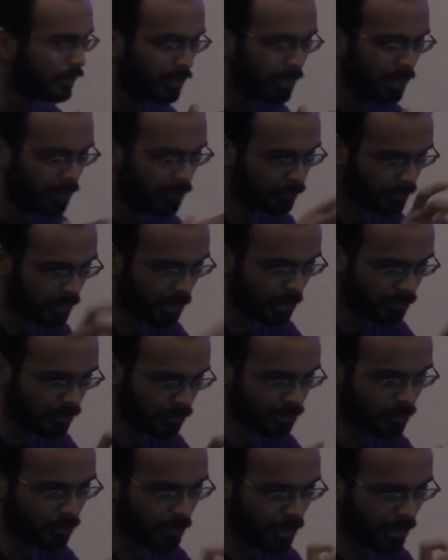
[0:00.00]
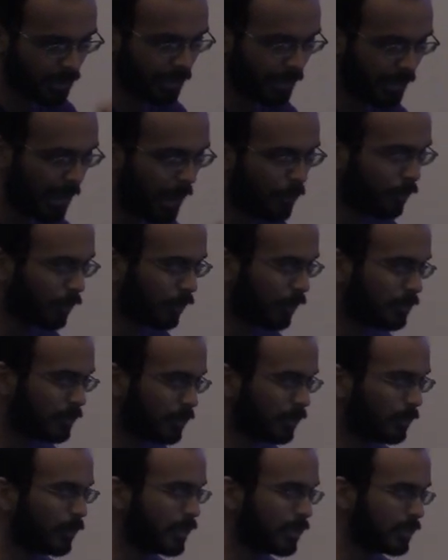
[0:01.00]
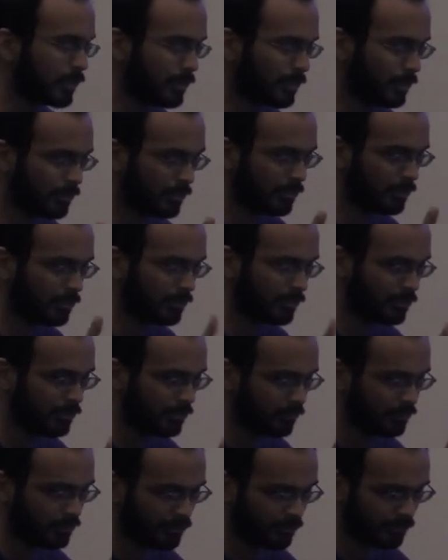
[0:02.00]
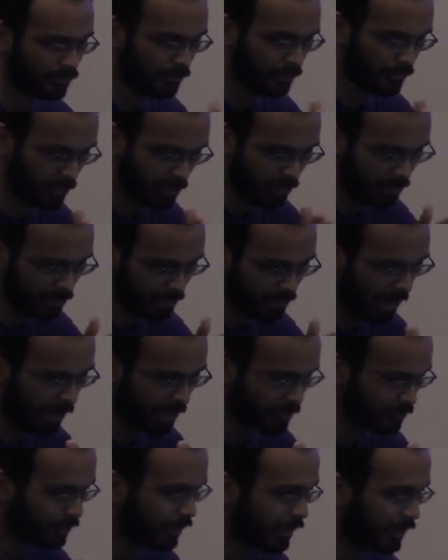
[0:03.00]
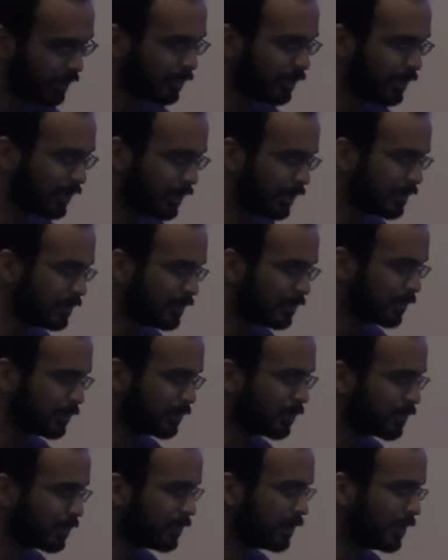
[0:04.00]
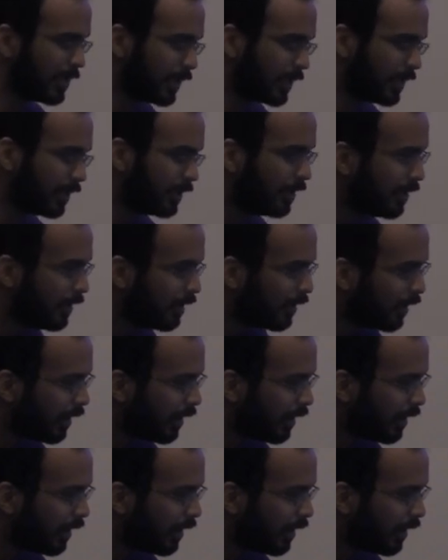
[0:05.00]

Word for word: it tells you what like how close it was to getting the actual angle it thinks it was supposed to be hitting.